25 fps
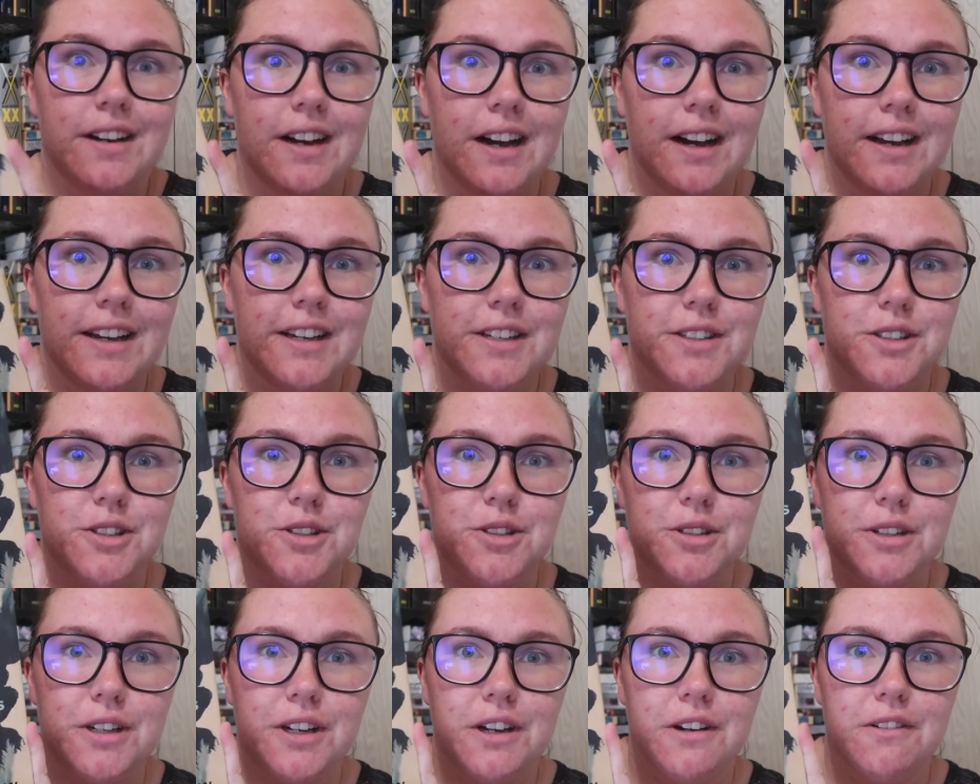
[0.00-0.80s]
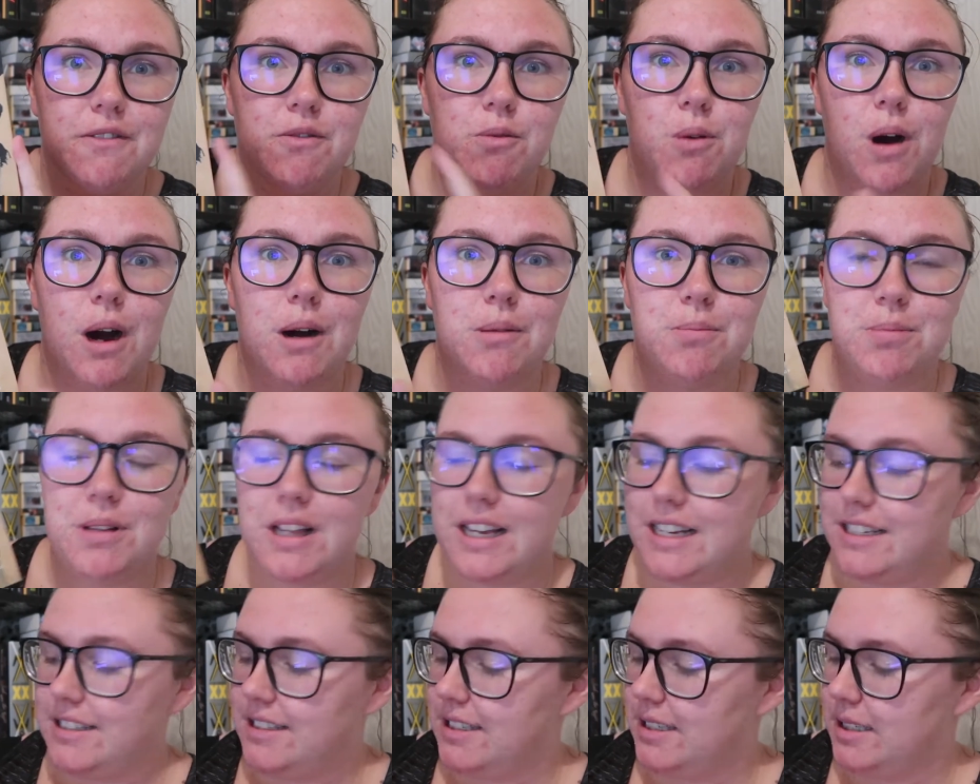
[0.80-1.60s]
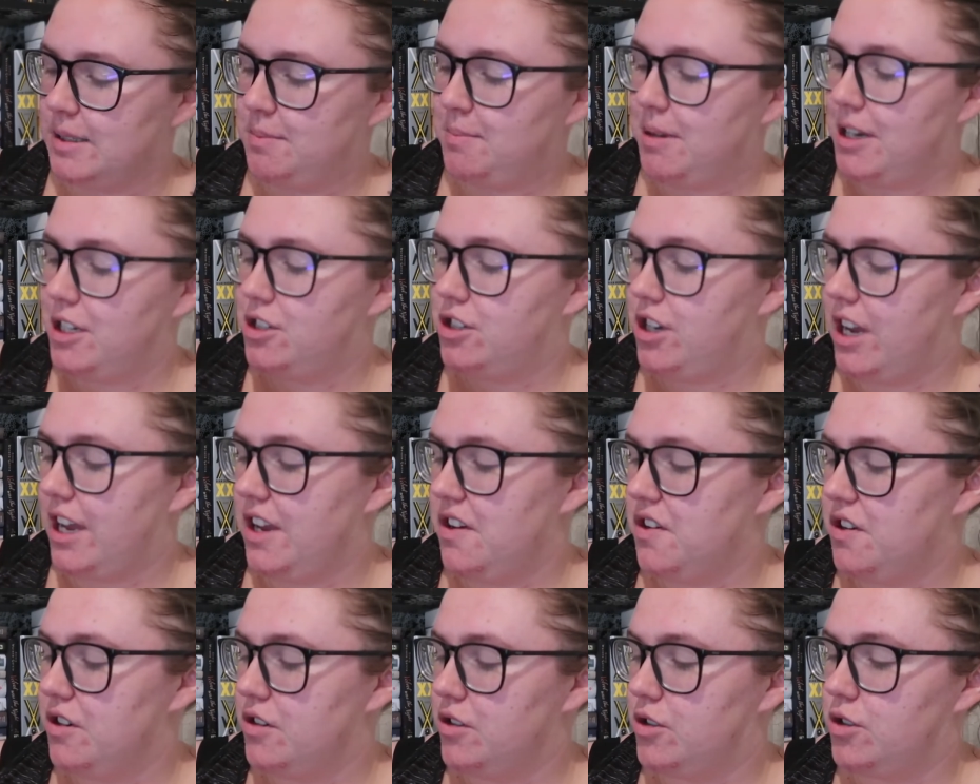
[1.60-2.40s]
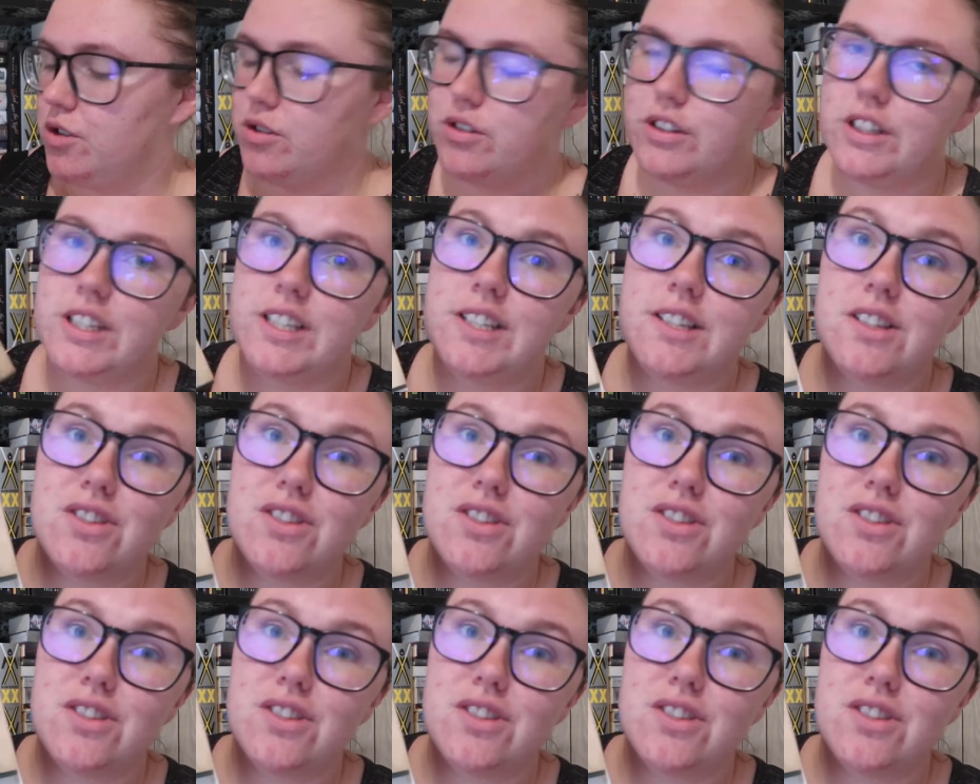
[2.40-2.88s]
A History of Wild Places by Shay Earnshaw. This